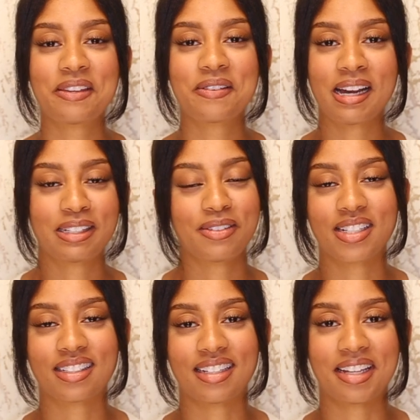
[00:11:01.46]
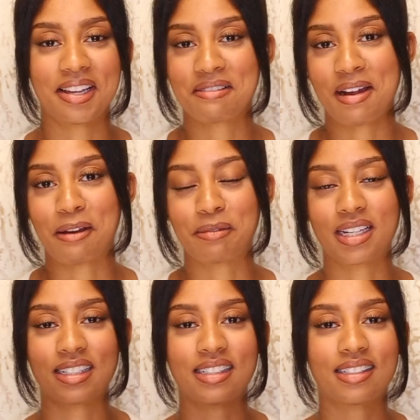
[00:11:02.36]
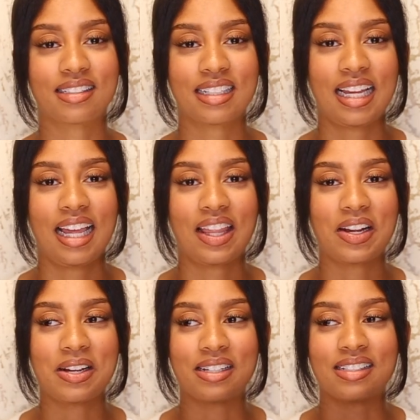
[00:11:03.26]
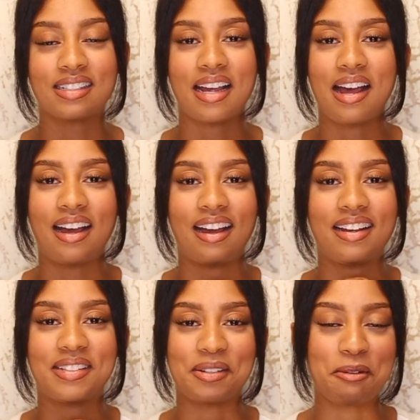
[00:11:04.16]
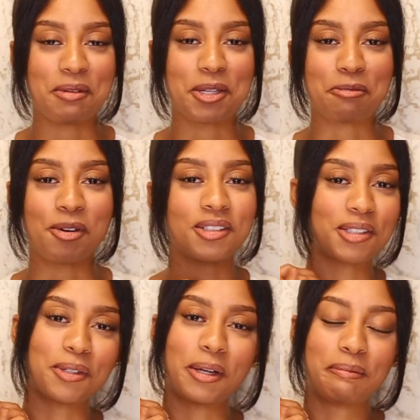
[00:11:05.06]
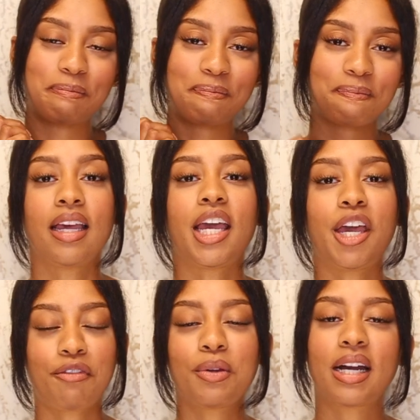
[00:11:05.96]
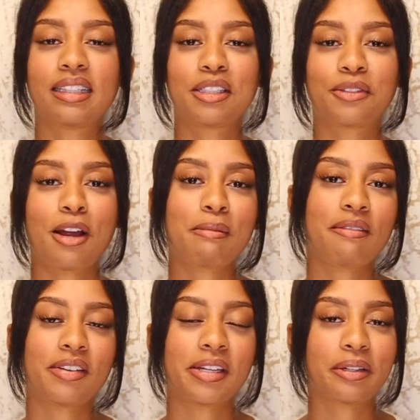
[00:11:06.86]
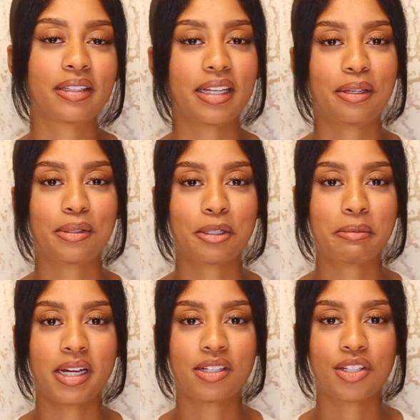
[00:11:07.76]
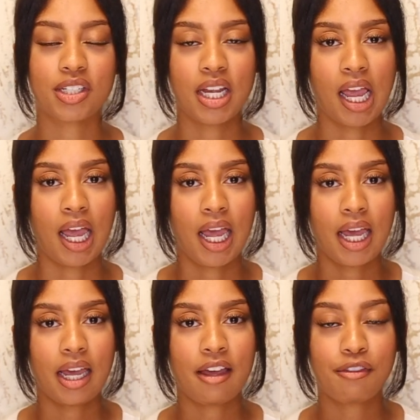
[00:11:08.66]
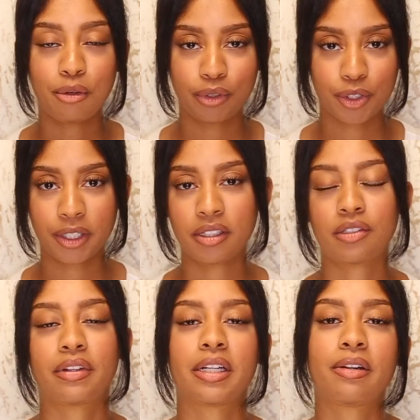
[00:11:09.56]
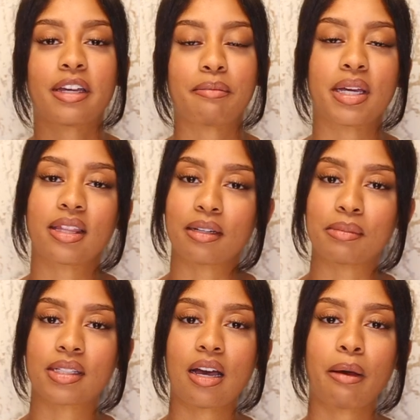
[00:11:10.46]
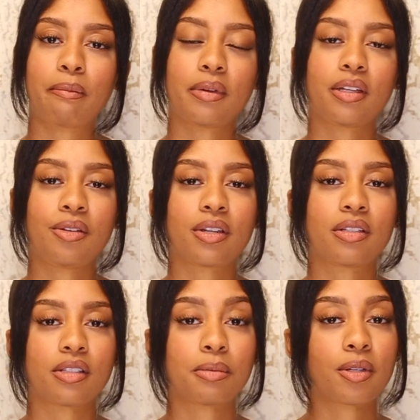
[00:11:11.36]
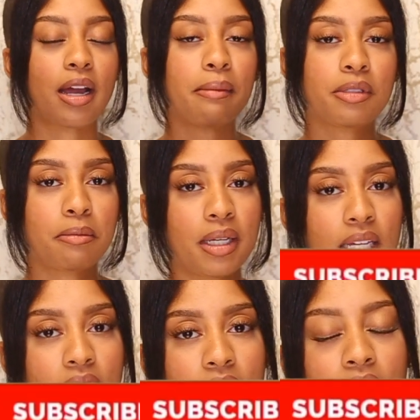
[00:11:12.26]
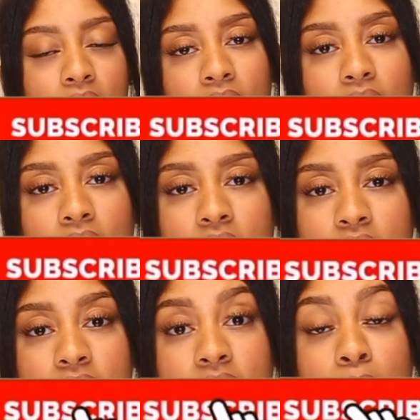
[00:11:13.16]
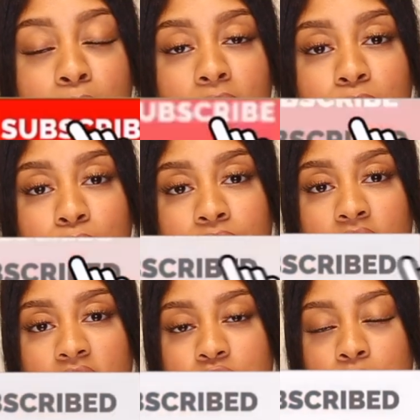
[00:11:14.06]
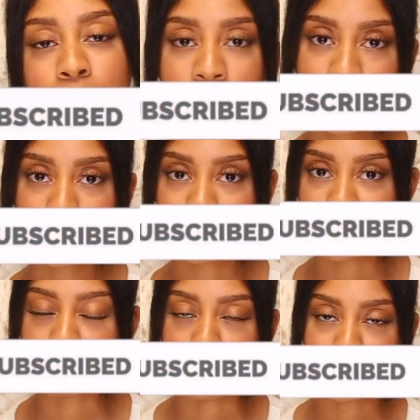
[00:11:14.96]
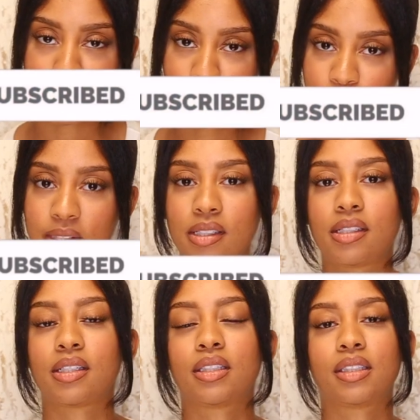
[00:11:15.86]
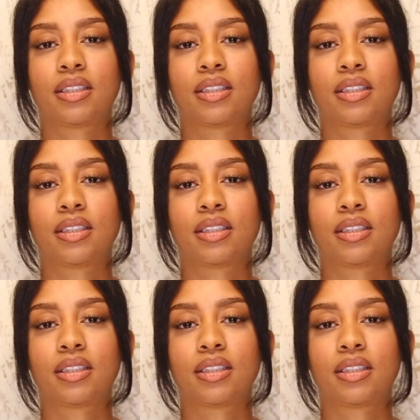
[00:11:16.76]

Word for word: you guys for just sticking around because there is so much more in store. If you got this far in my video, thank you so much. If you enjoyed this video, give me a thumbs up. You can subscribe to me and hit that bell notification button to see right when I post.